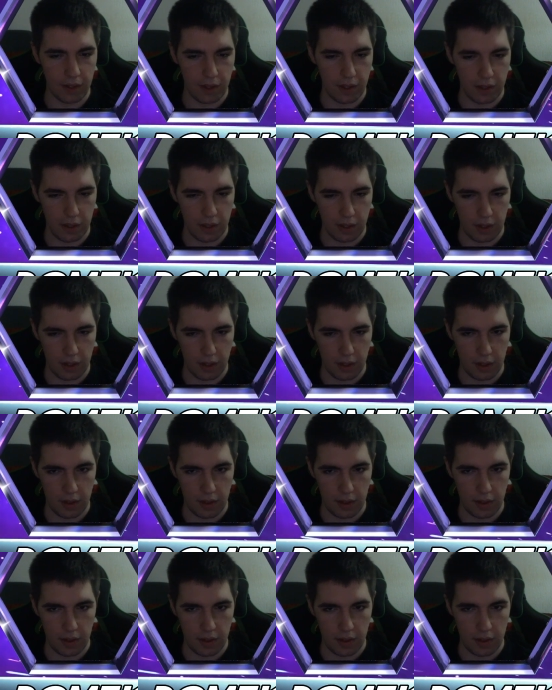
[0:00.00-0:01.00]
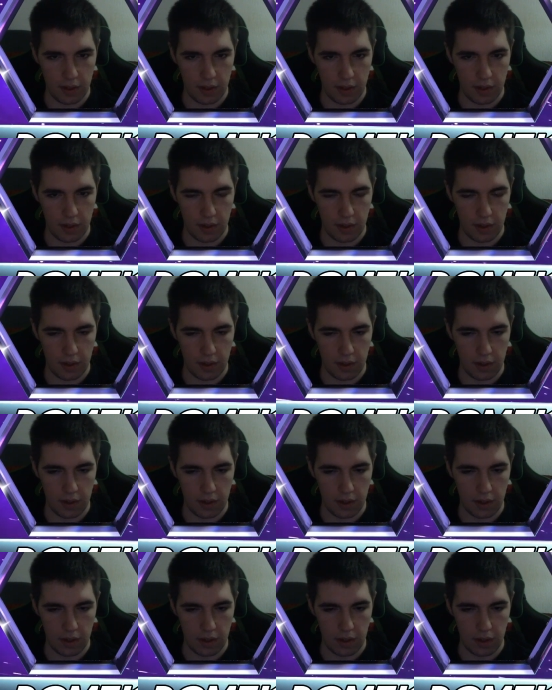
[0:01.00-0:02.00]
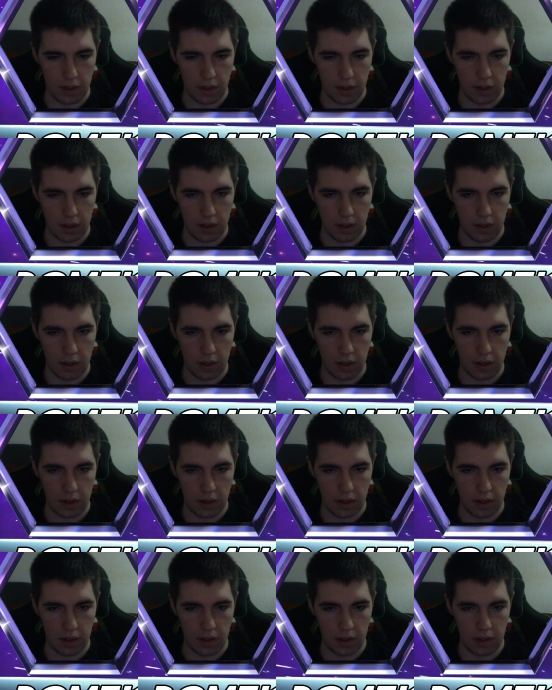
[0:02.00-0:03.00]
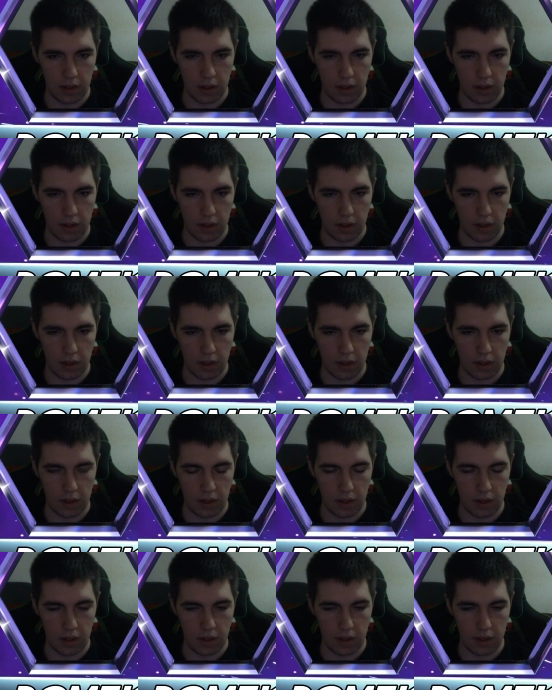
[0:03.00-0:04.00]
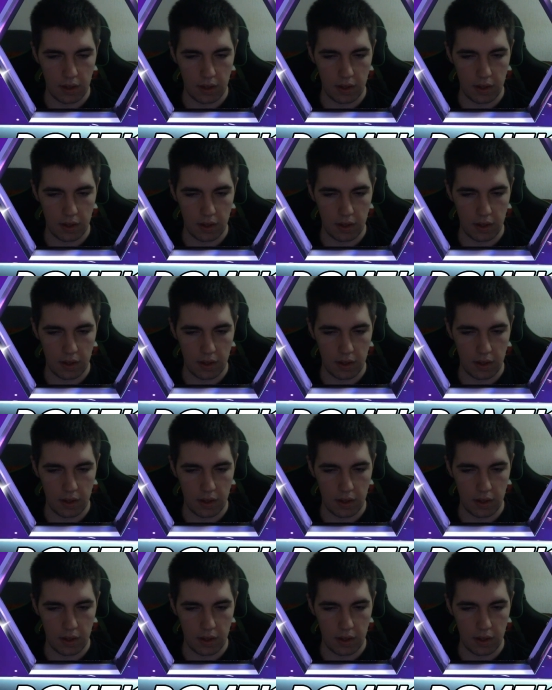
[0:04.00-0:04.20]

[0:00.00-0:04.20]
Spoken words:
(no one is talking)